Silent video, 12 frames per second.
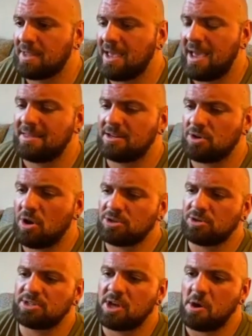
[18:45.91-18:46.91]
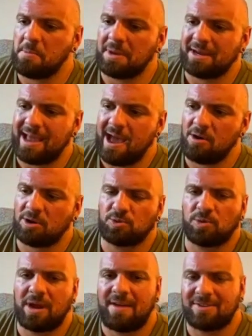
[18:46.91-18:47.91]
And then it also has helped me now, because
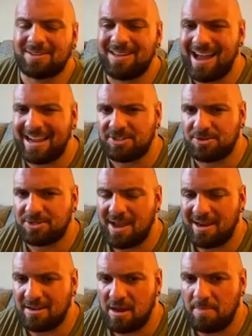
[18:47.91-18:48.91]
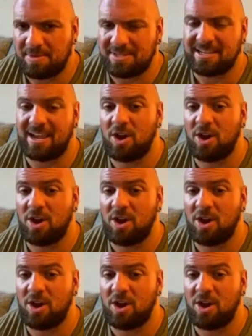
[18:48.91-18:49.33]
when I have clients who sign up and say,